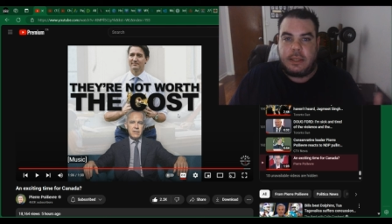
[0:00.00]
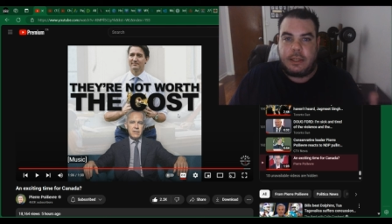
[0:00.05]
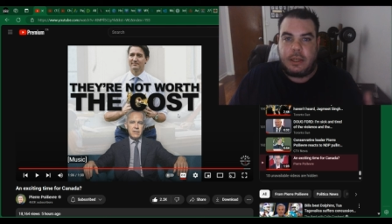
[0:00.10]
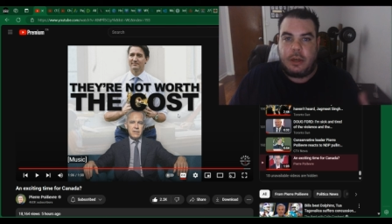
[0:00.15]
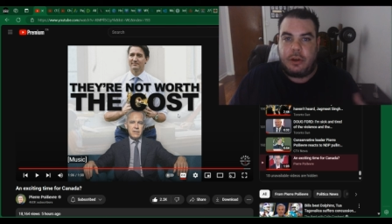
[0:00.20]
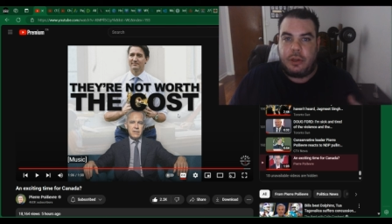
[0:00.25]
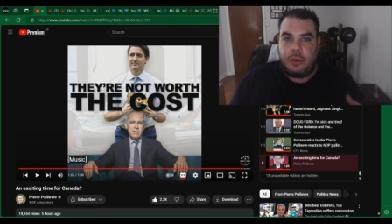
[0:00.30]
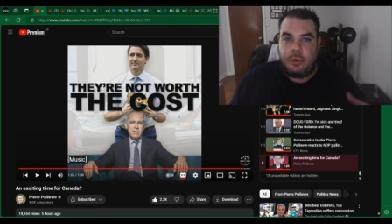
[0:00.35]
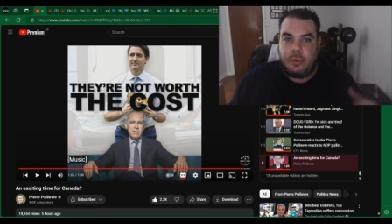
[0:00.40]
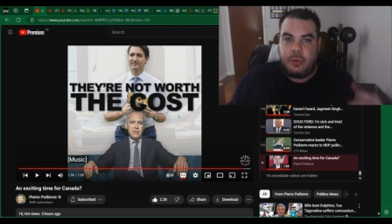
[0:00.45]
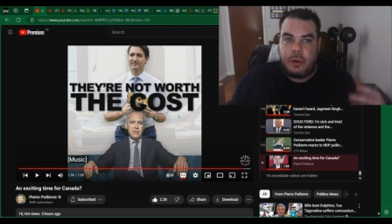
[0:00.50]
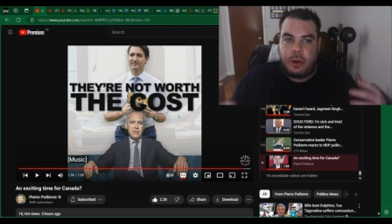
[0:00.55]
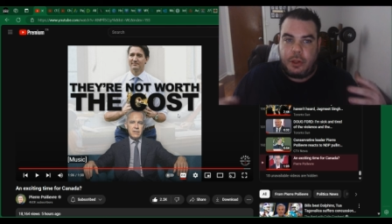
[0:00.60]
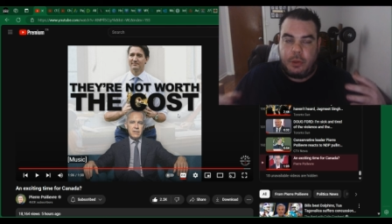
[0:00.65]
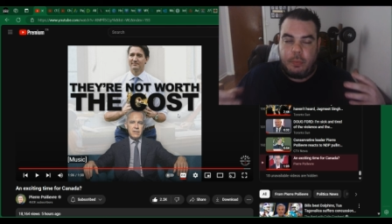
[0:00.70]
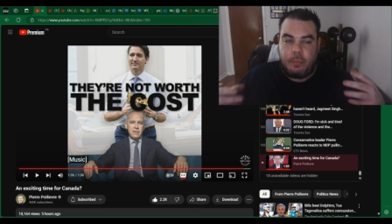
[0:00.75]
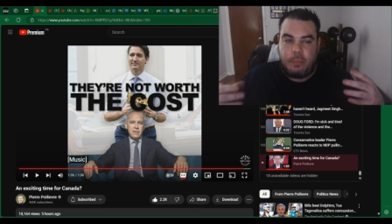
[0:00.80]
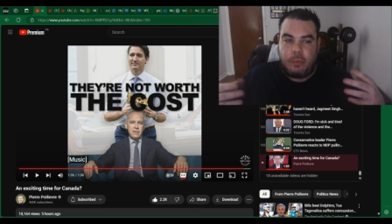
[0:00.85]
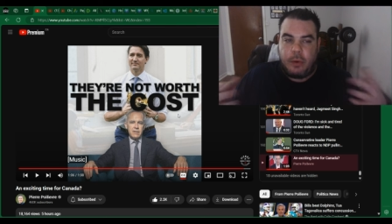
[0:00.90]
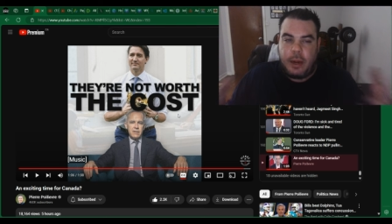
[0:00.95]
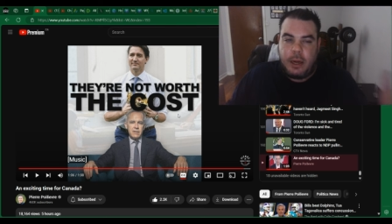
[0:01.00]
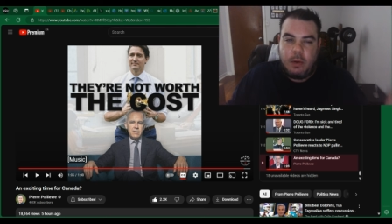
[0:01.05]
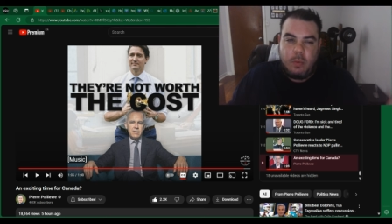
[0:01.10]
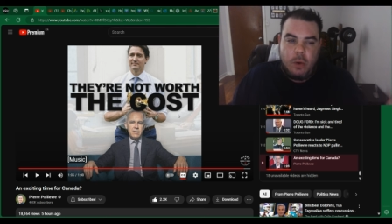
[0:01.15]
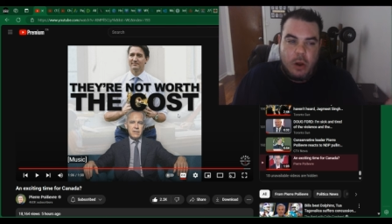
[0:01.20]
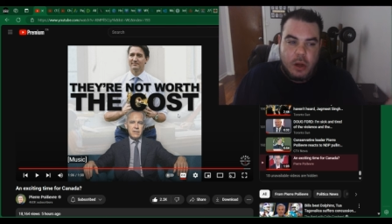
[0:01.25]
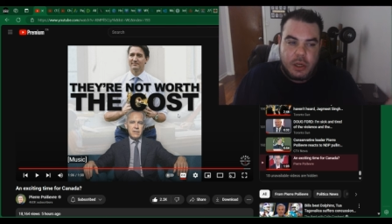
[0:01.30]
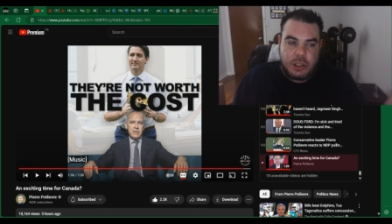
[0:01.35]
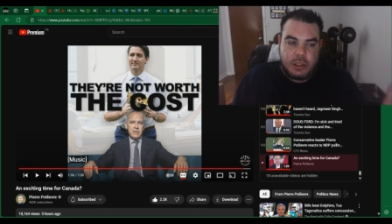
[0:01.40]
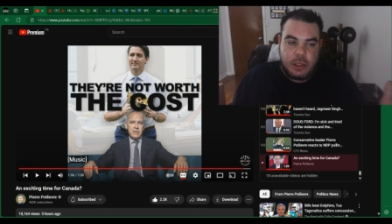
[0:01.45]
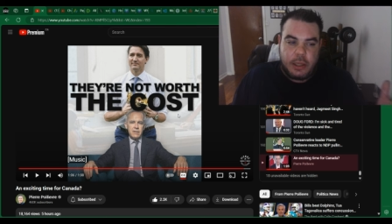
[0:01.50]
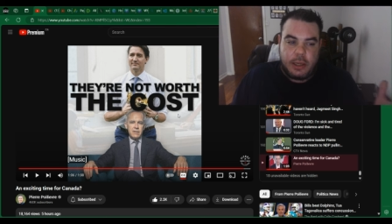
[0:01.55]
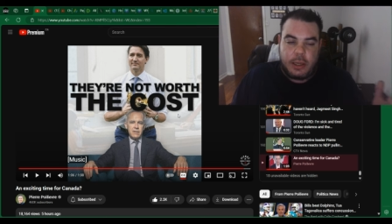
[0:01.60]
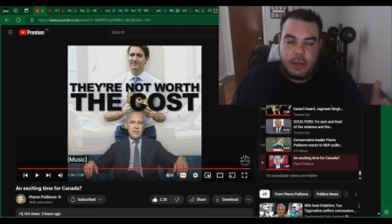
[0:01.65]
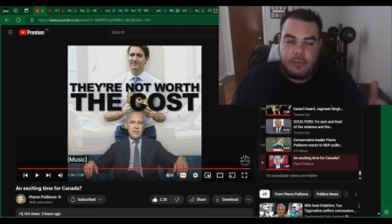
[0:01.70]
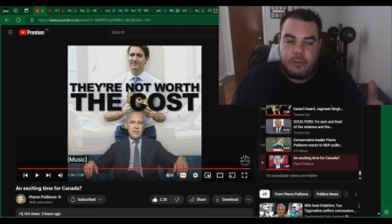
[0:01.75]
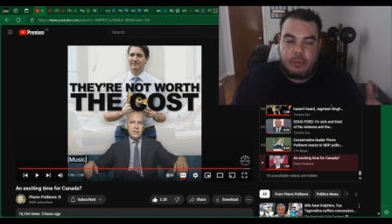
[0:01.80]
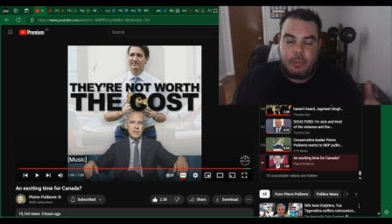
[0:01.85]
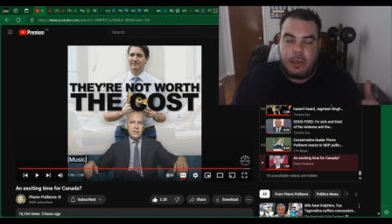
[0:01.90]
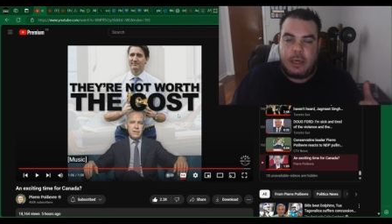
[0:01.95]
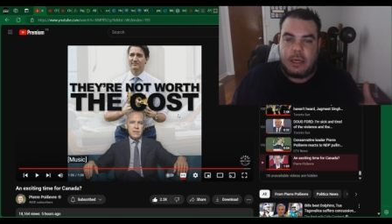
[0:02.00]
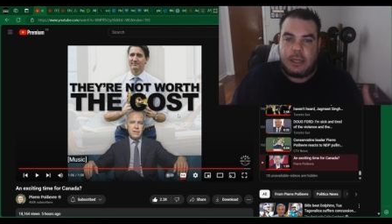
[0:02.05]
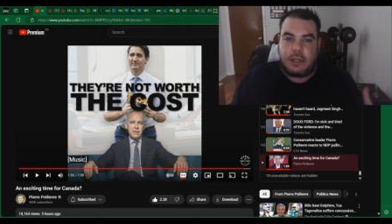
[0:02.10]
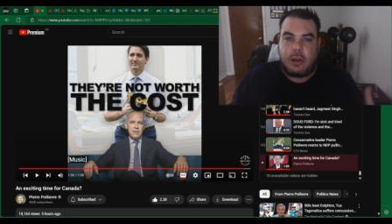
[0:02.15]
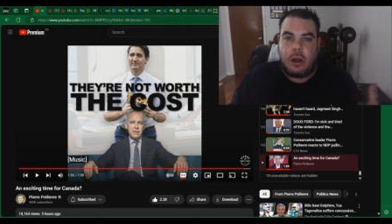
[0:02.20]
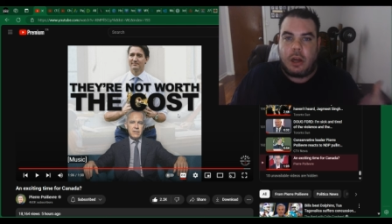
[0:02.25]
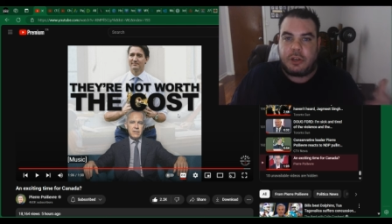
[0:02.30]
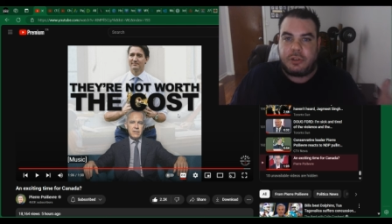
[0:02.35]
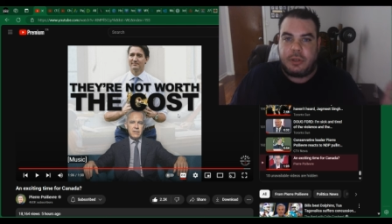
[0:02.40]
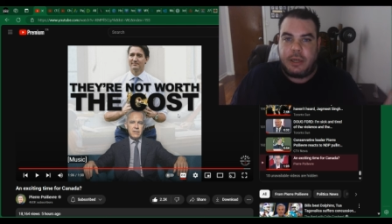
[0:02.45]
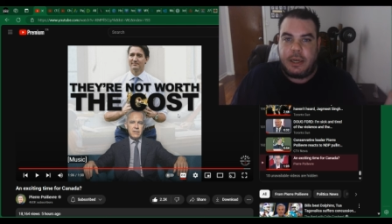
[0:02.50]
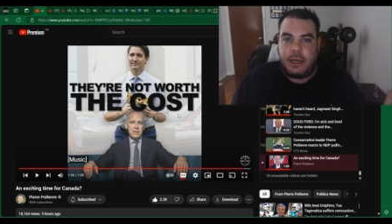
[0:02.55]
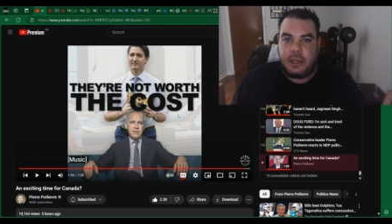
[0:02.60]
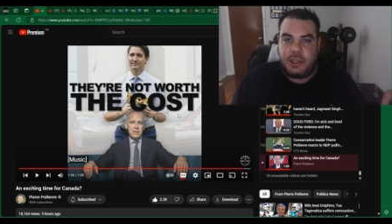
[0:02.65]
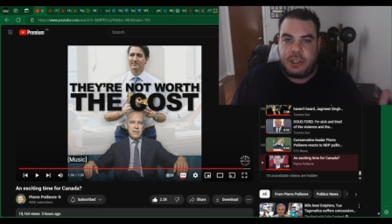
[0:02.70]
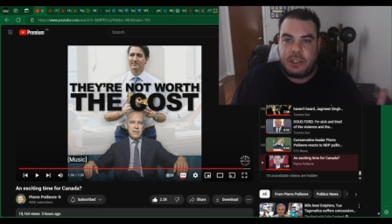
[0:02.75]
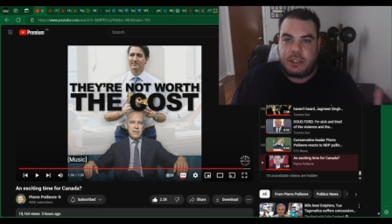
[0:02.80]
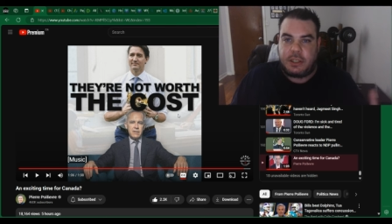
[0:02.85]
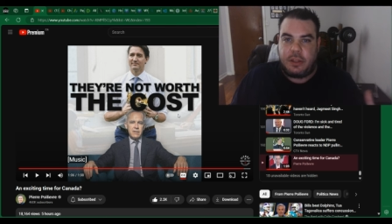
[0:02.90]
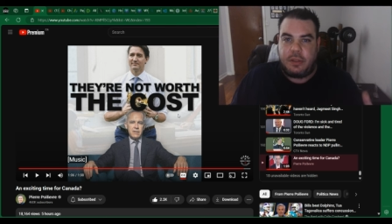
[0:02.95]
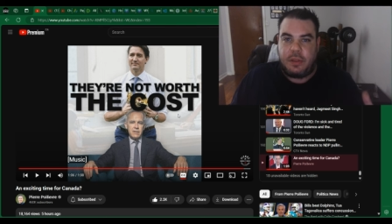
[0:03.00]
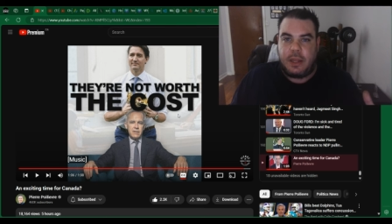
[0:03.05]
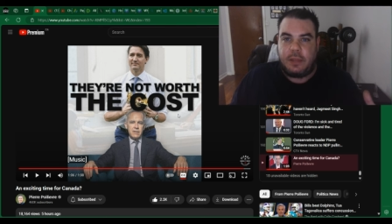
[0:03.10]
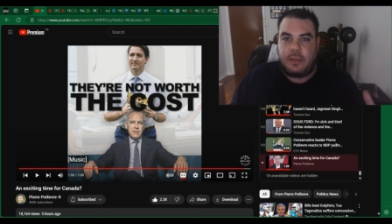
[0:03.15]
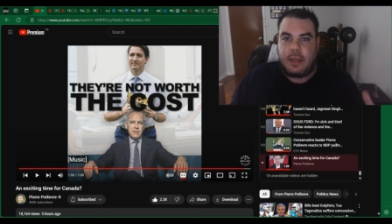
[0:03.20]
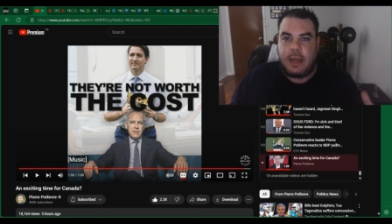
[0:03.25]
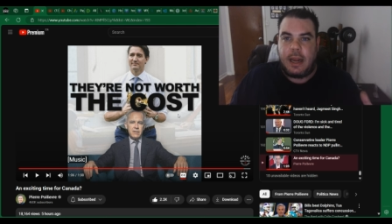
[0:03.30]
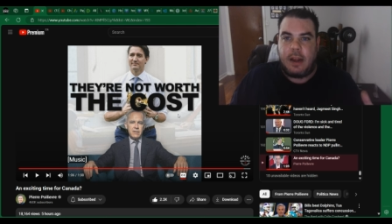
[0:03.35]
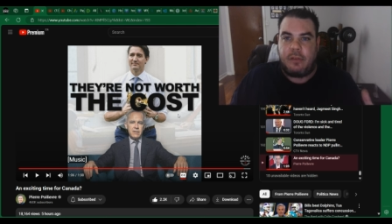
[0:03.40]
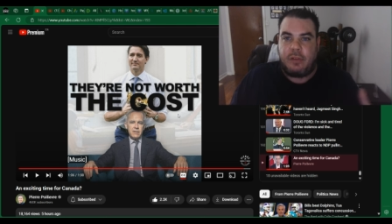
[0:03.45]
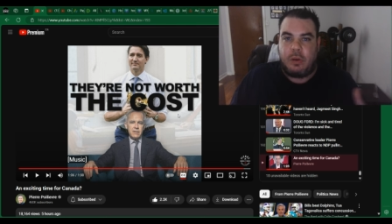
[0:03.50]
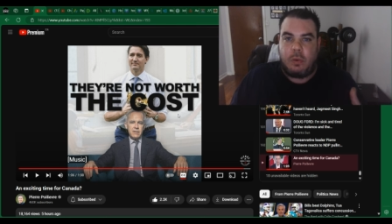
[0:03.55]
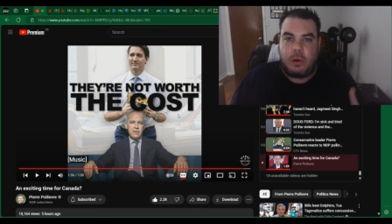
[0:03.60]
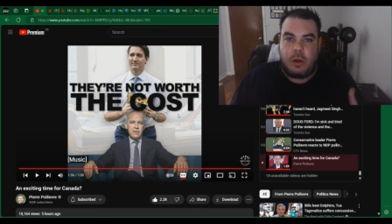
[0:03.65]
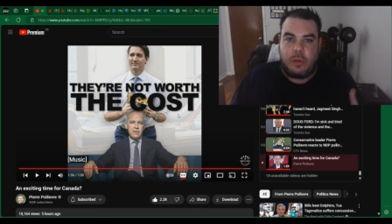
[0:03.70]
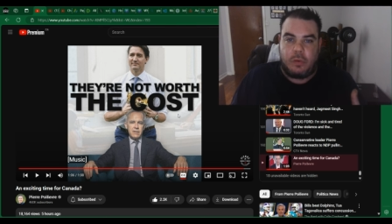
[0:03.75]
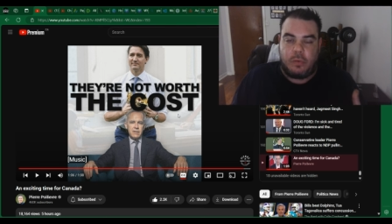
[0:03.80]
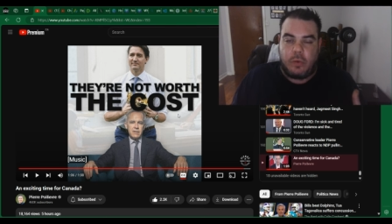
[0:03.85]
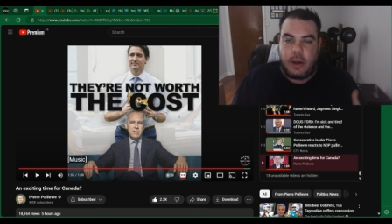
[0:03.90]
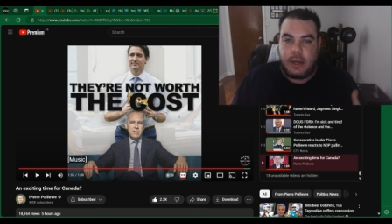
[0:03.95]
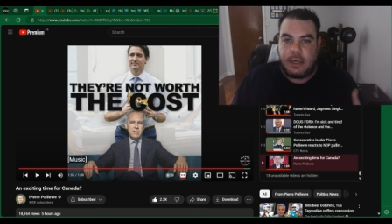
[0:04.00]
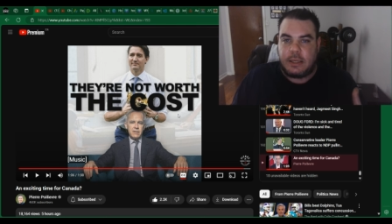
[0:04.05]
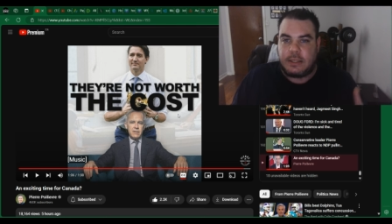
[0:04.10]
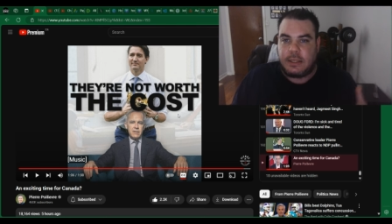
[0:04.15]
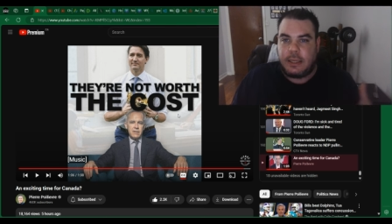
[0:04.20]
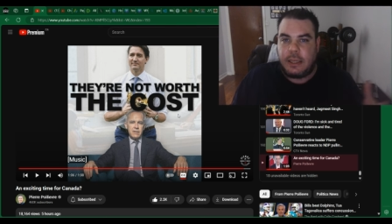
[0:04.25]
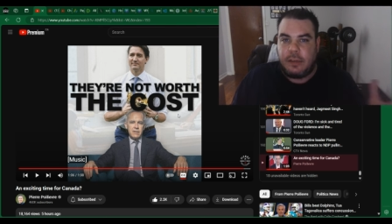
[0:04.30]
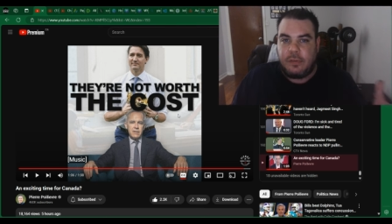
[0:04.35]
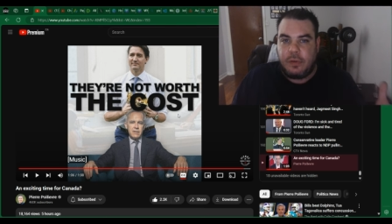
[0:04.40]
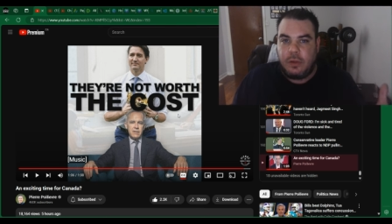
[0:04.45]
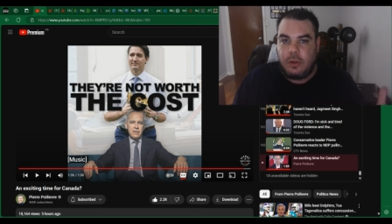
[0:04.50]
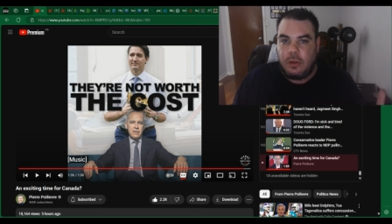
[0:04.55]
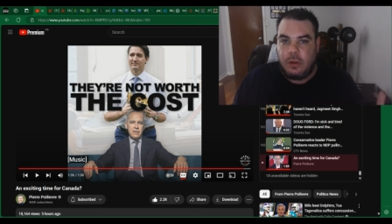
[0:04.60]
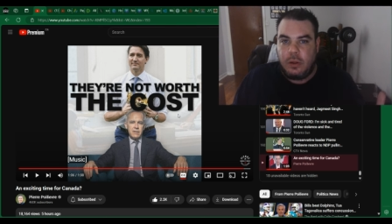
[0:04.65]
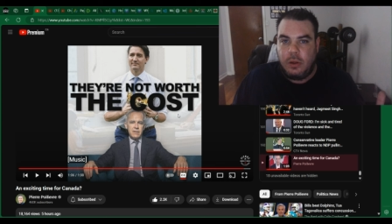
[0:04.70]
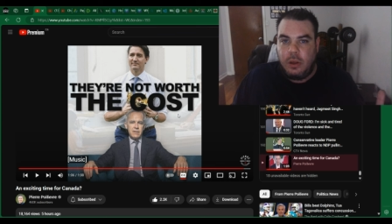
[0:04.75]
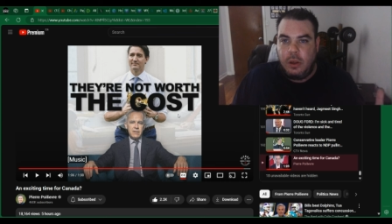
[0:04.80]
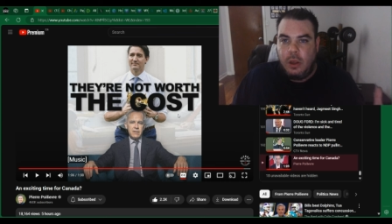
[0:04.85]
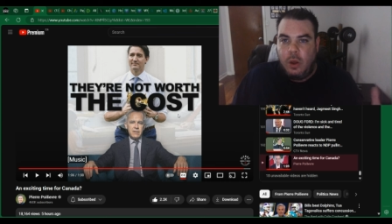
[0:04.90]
Like, are you are you brainwashed? Like, have you been indoctrinated just to think that everyone on the right is evil,